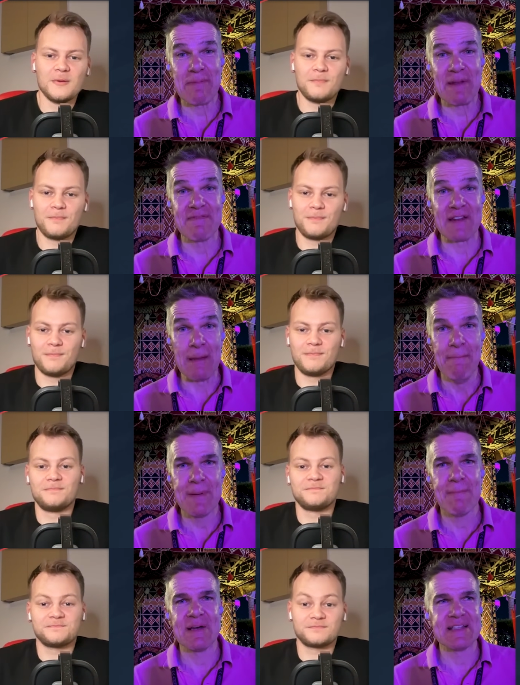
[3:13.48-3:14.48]
Speaker 1: bit of a
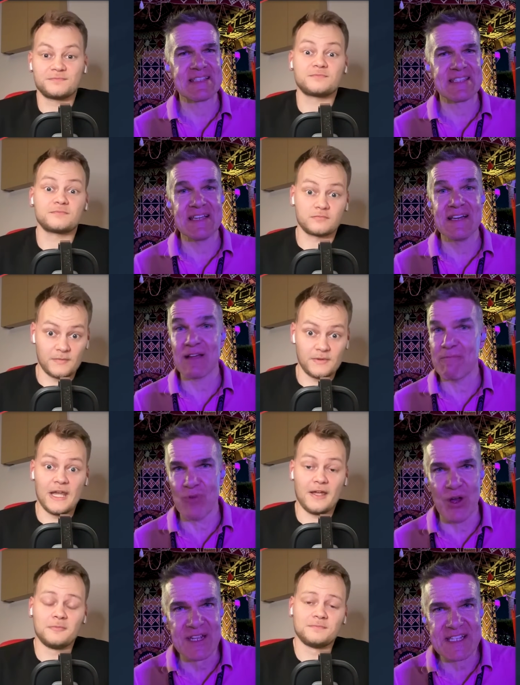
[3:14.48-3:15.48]
limp, but uh,
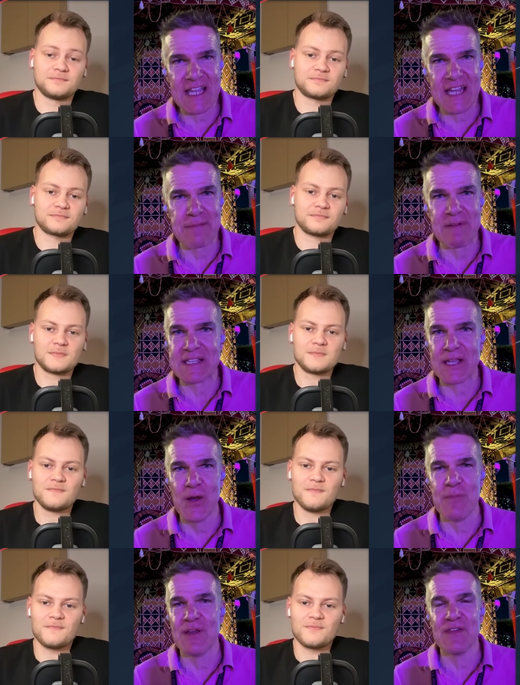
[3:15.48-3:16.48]
yeah. Understandably
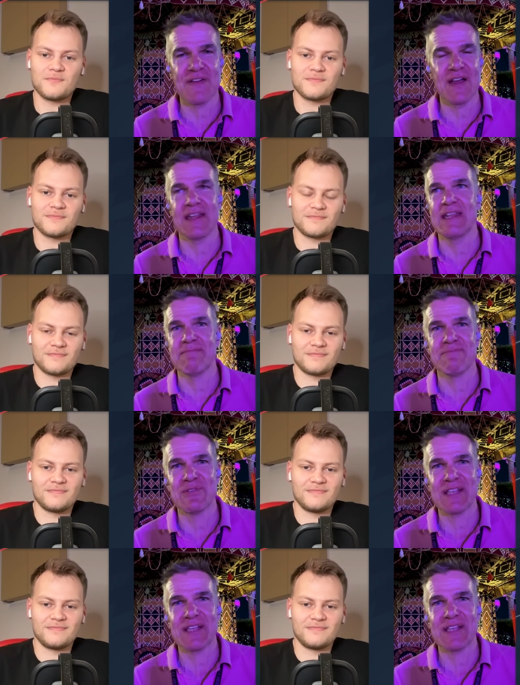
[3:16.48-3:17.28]
so. But the fact that he was